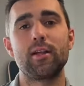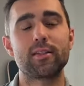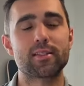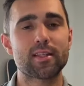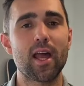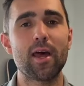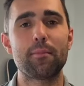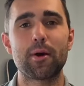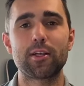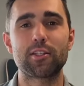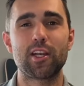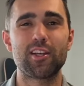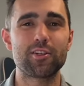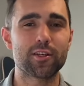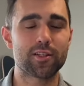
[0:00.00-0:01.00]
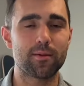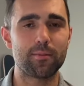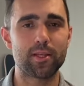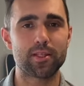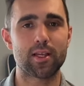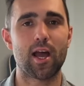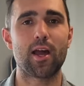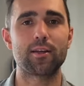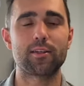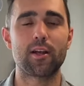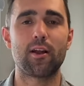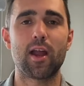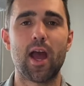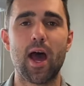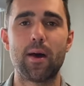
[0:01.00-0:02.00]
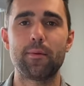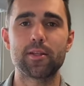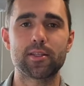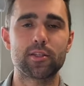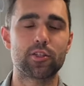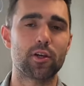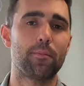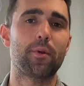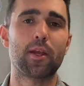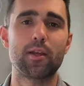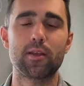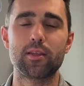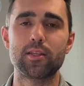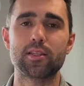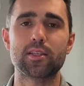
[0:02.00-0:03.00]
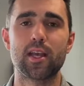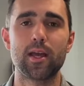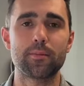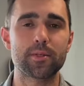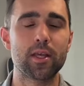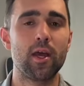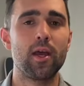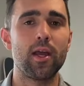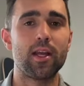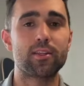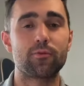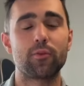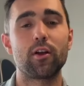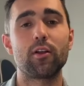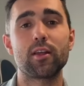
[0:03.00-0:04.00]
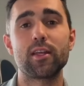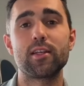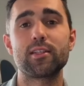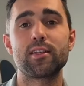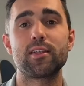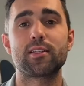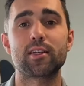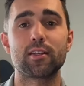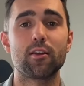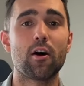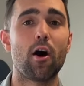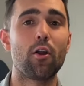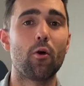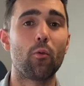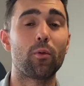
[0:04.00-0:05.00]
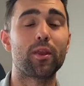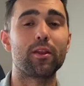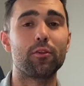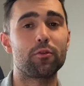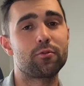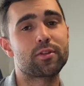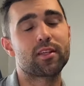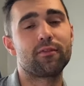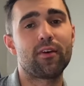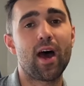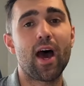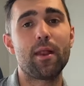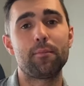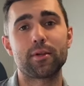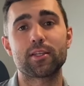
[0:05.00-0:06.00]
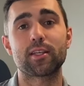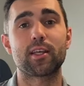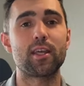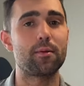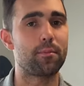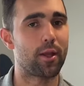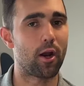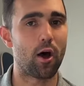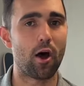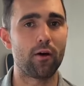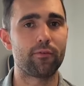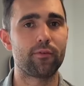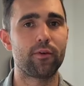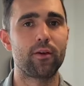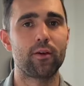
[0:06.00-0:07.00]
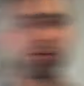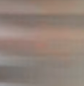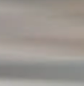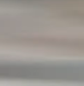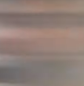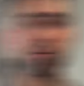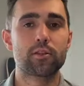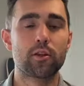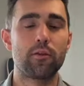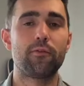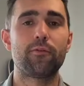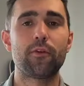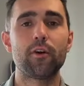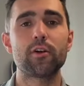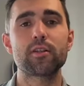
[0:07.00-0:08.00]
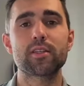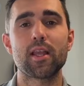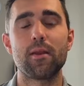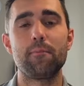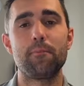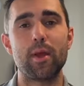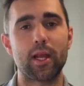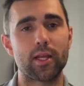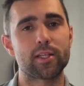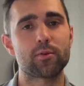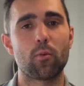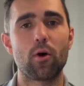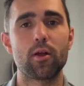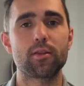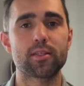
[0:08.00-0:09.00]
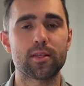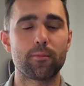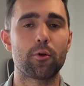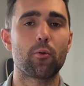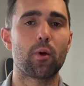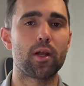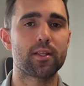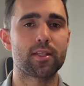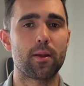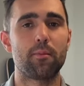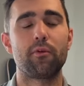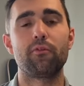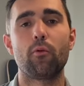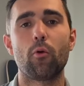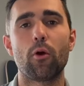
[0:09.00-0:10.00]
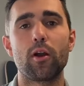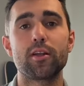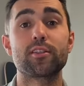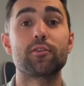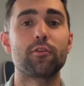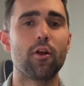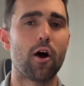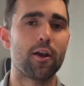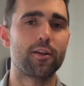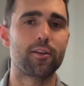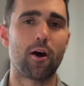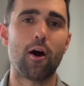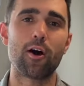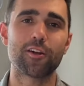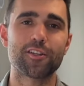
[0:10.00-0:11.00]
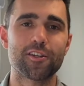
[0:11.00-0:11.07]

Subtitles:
Instead, by changing some of these dietary habits and jumping into these tips, it's real easy to not only lose the fat but to keep it off. So the first and biggest one, similar to what I said before, is you're not a dog.